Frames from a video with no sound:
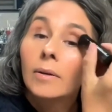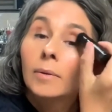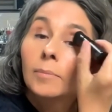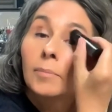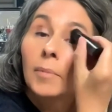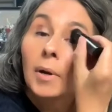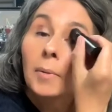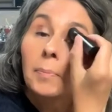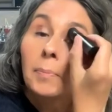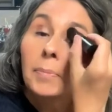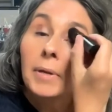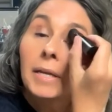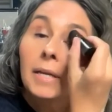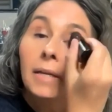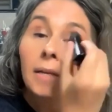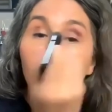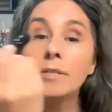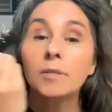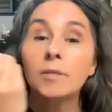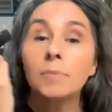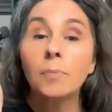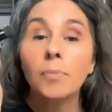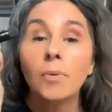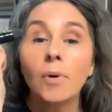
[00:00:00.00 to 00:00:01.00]
My pink
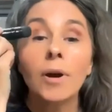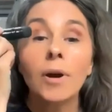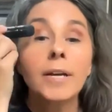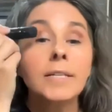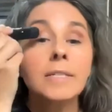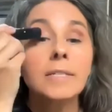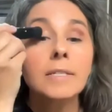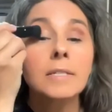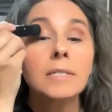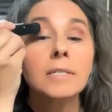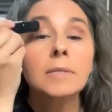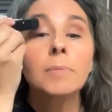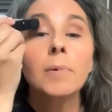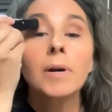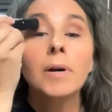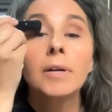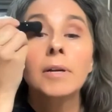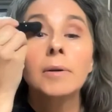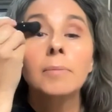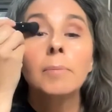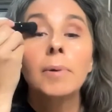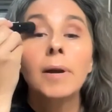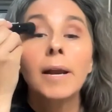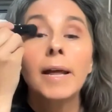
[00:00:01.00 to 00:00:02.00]
has brightened my
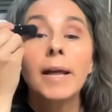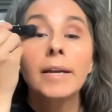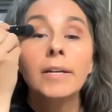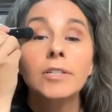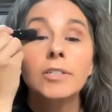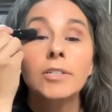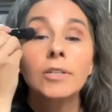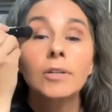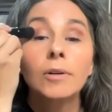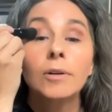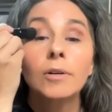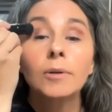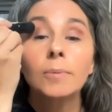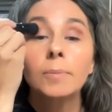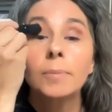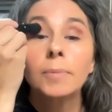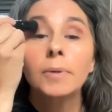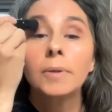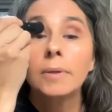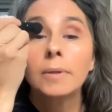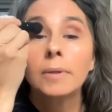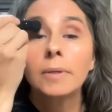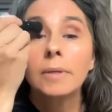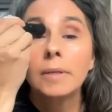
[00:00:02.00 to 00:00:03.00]
complexion up,
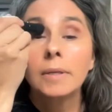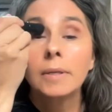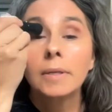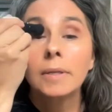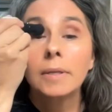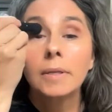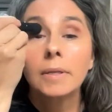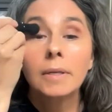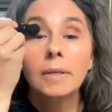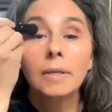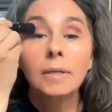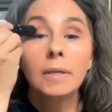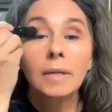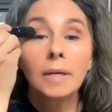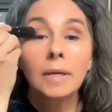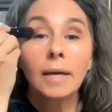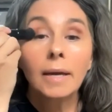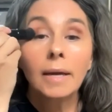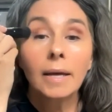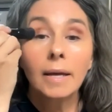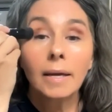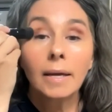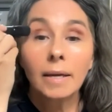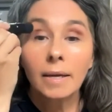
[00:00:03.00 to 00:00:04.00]

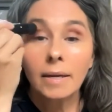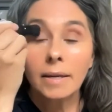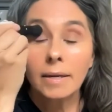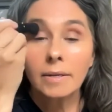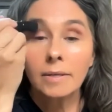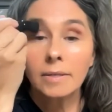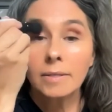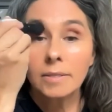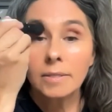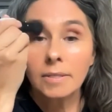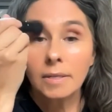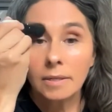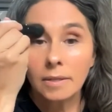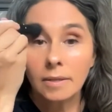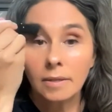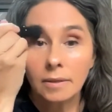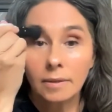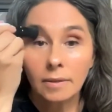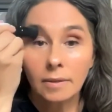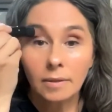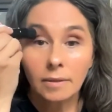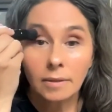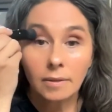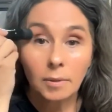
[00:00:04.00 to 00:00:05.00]
and
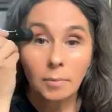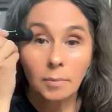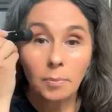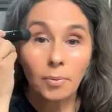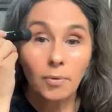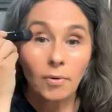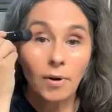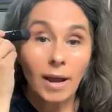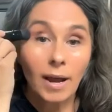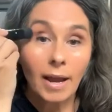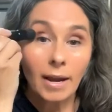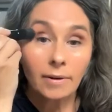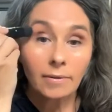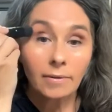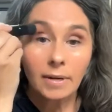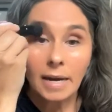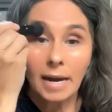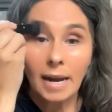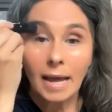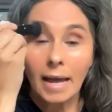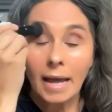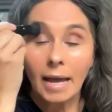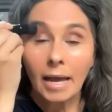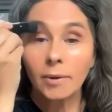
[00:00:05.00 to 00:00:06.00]
the brown
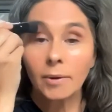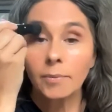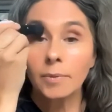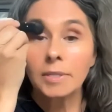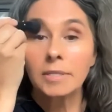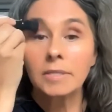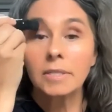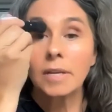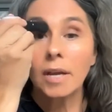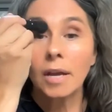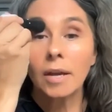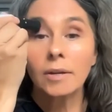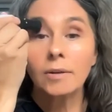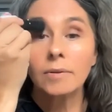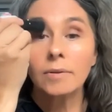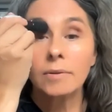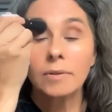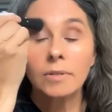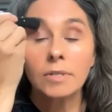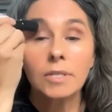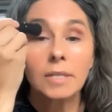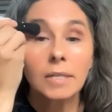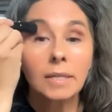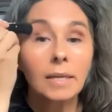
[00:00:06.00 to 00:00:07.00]
now is going
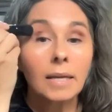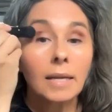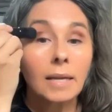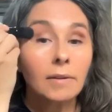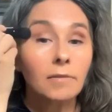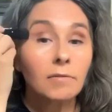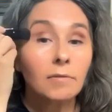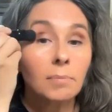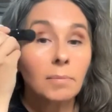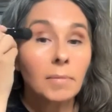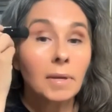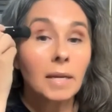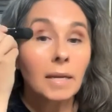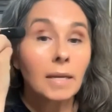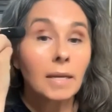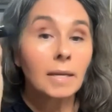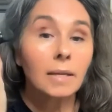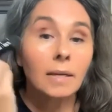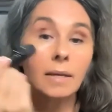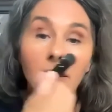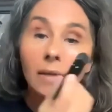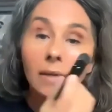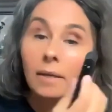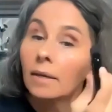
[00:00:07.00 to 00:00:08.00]
to give
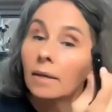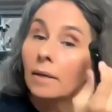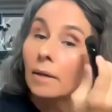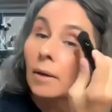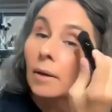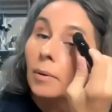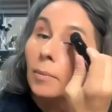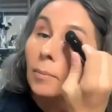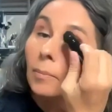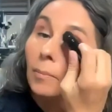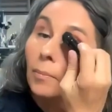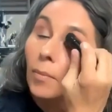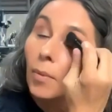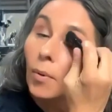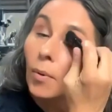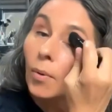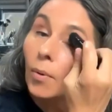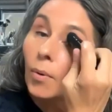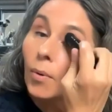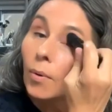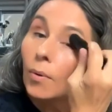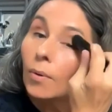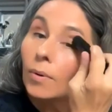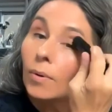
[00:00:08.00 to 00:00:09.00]
me
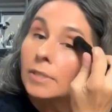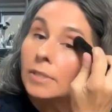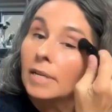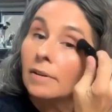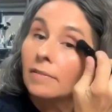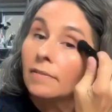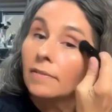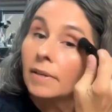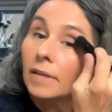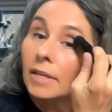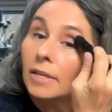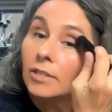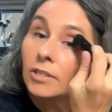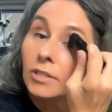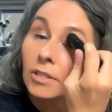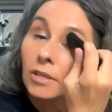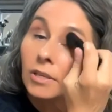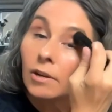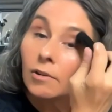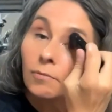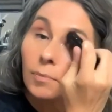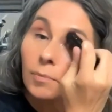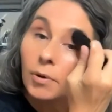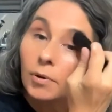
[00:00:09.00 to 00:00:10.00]
more definition.
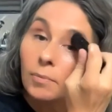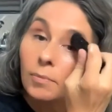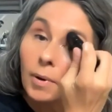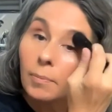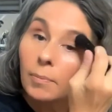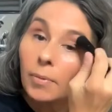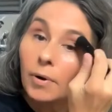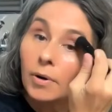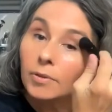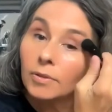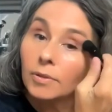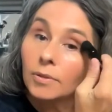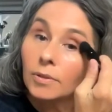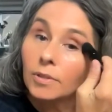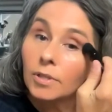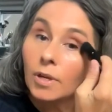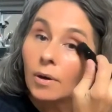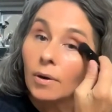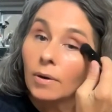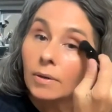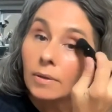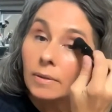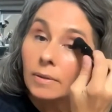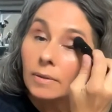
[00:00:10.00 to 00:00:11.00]
I've put my product
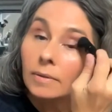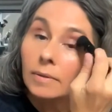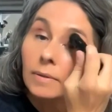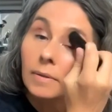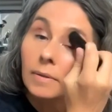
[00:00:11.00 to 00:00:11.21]
on.